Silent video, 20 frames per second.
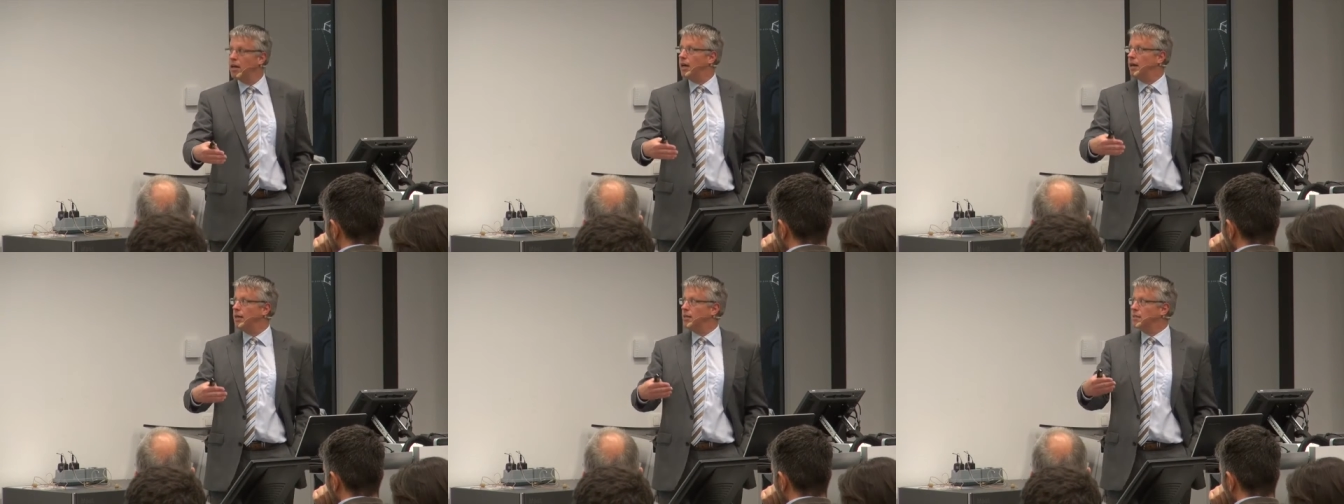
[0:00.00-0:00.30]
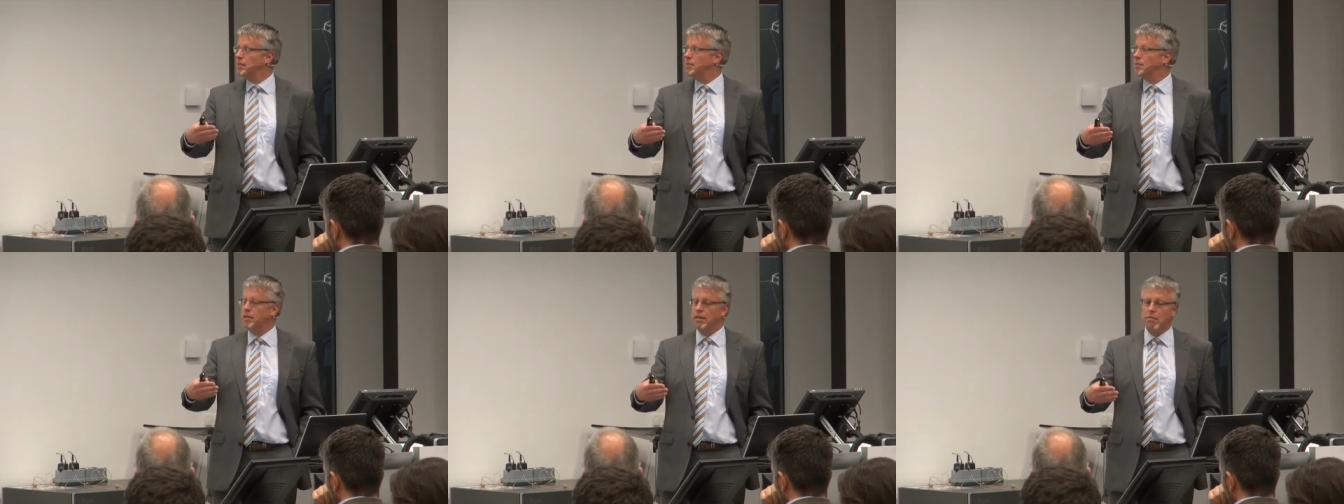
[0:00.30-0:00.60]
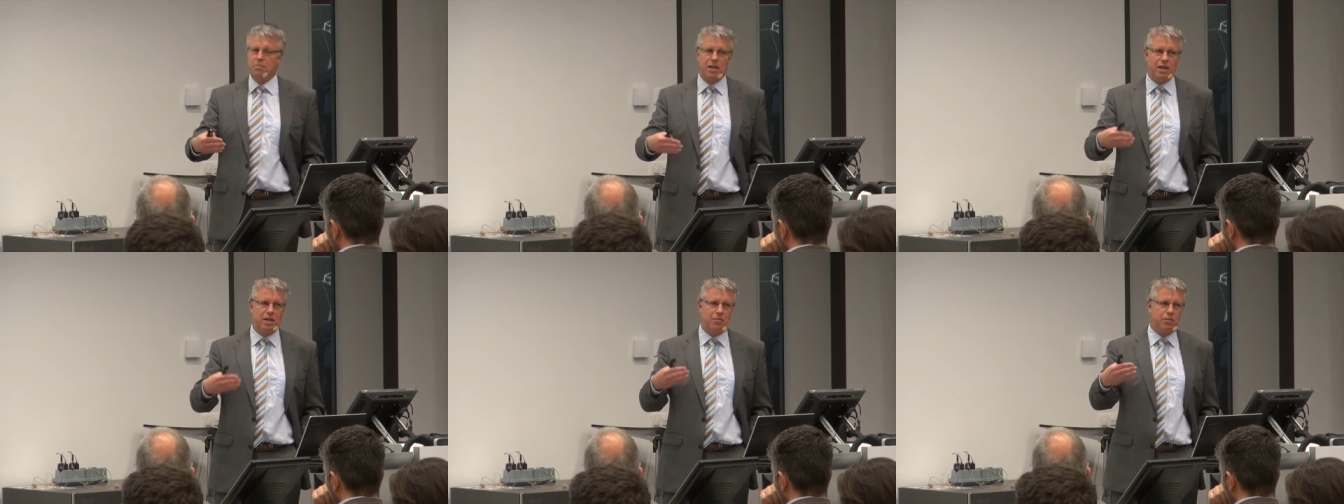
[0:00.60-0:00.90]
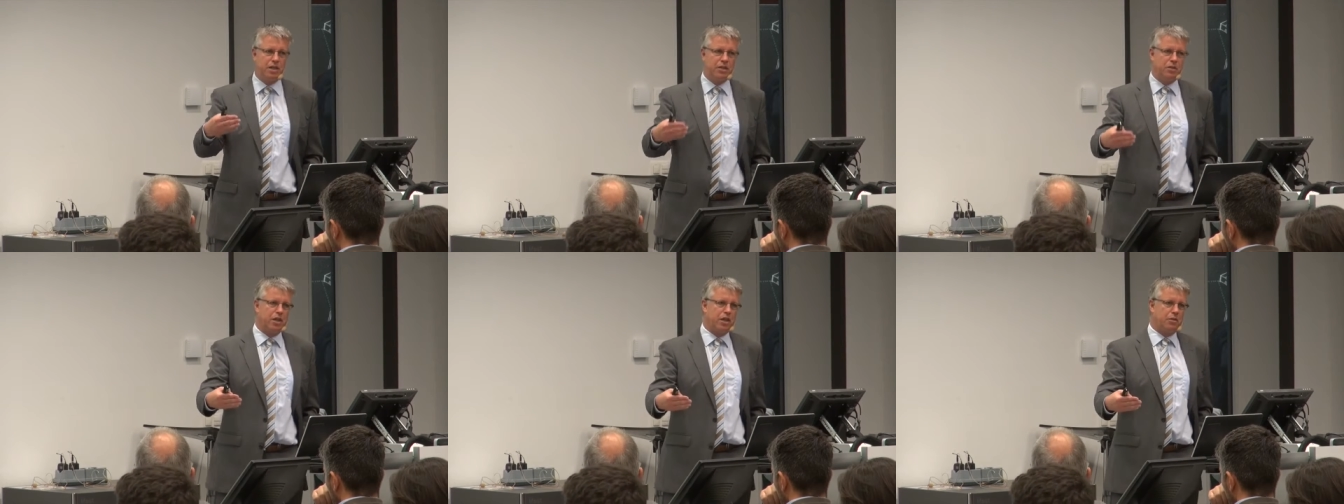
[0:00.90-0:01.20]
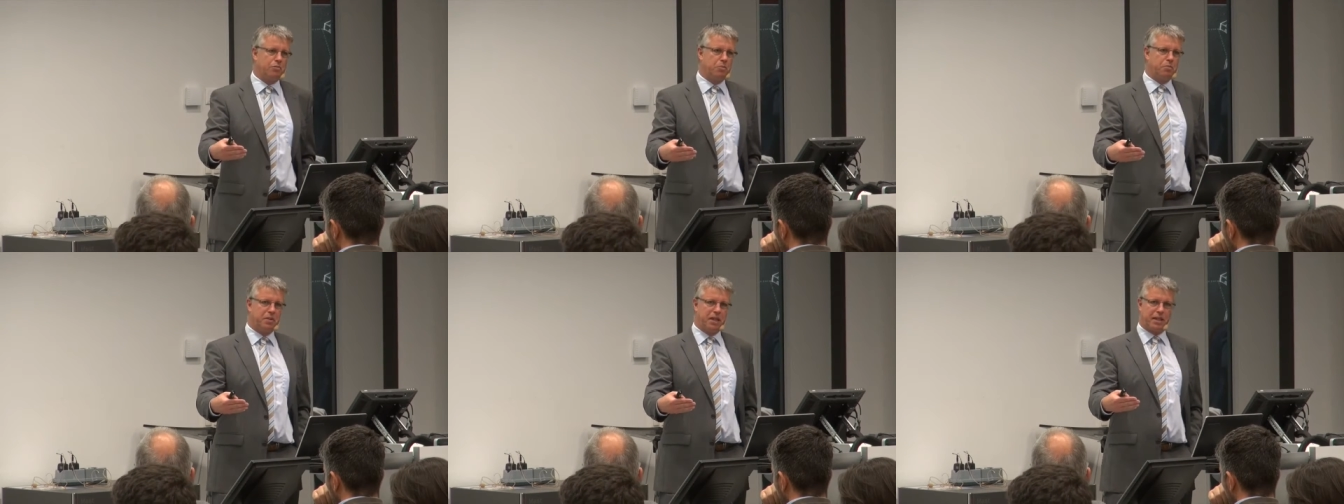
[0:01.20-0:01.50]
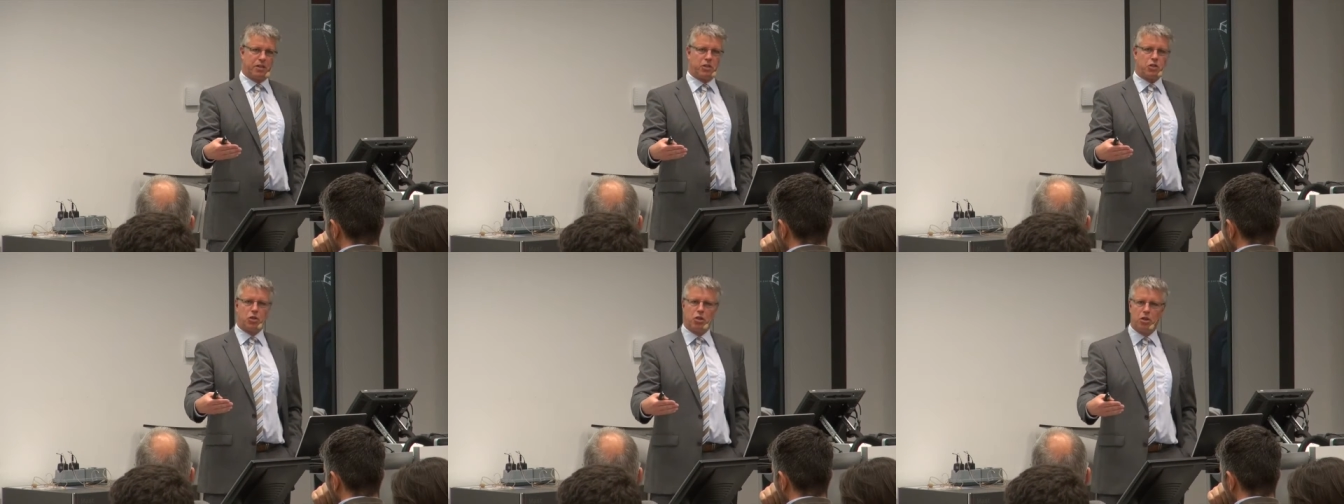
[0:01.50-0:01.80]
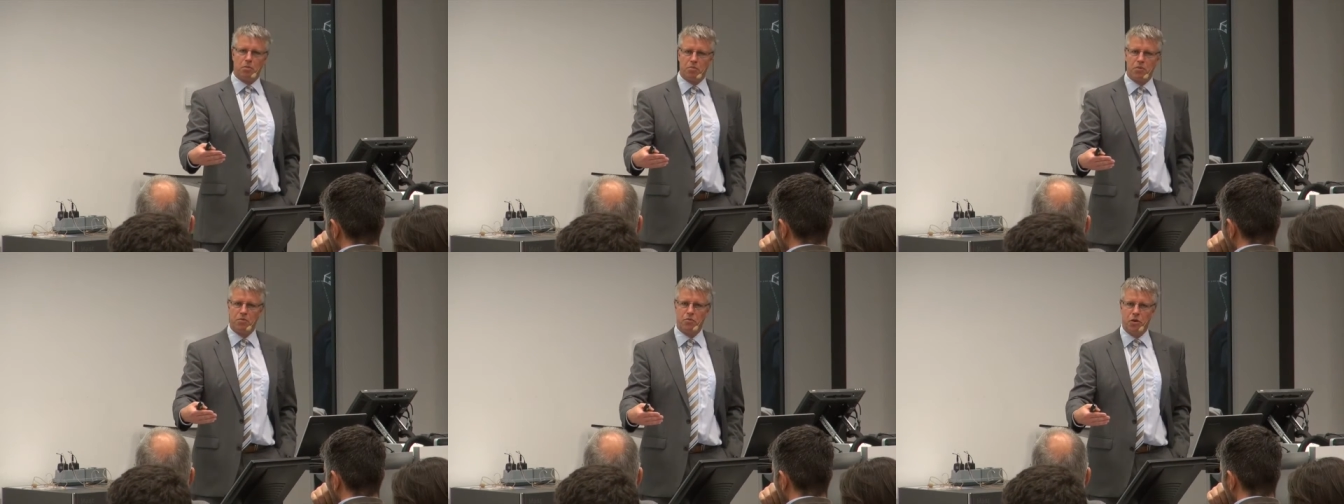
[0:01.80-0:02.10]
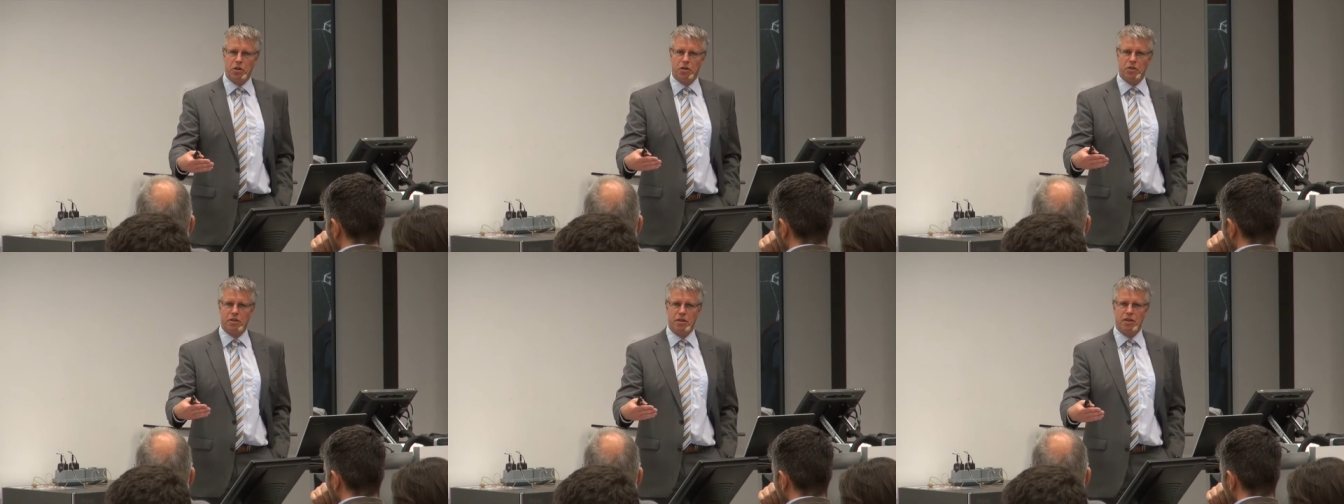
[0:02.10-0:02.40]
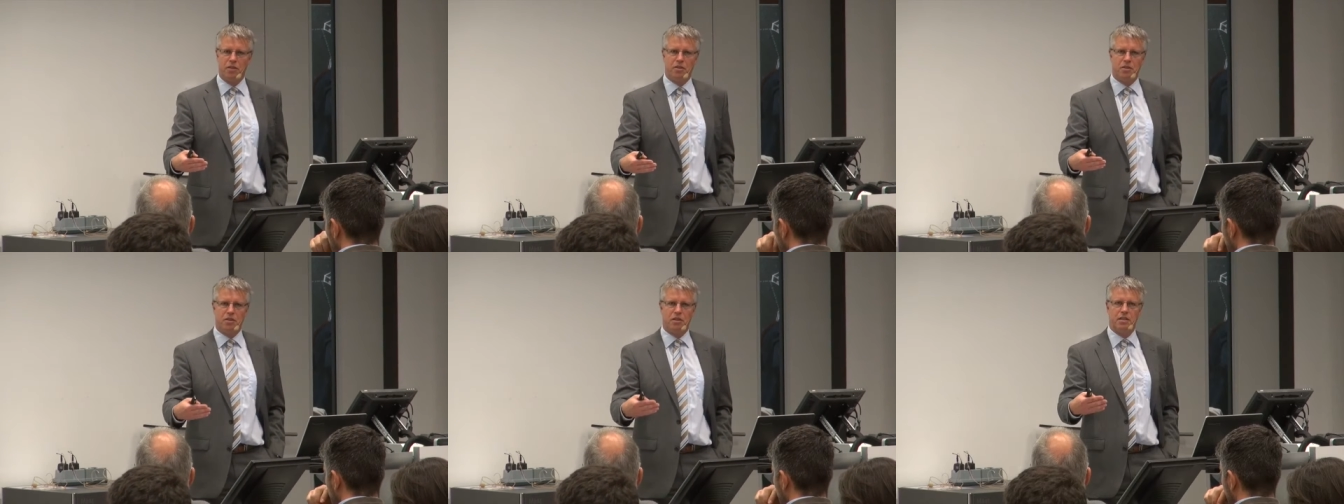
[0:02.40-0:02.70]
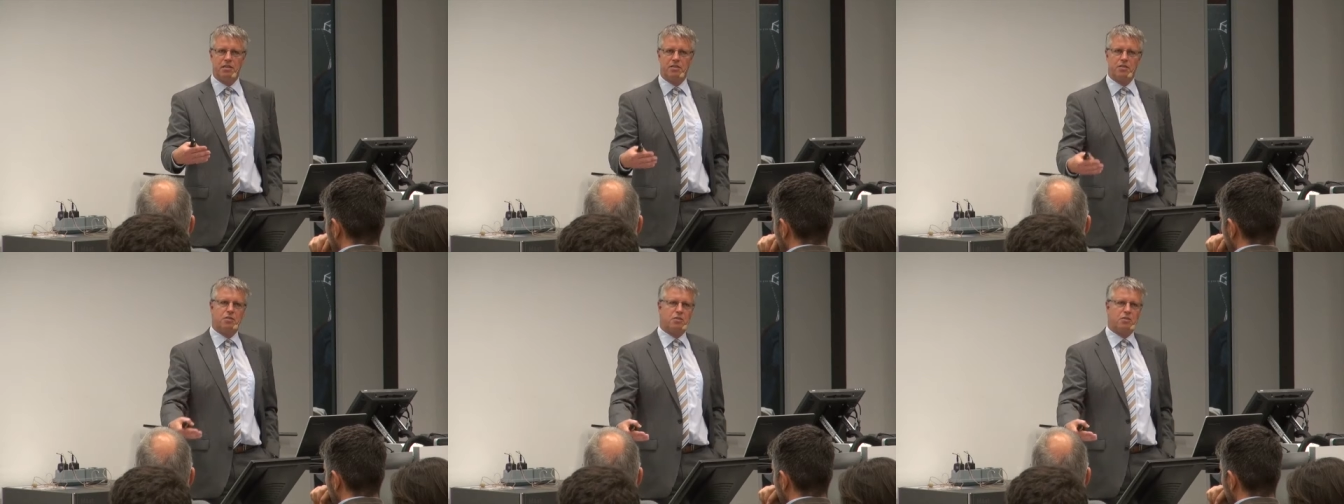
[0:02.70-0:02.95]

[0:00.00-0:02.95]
at the same time when you have a big job working on it,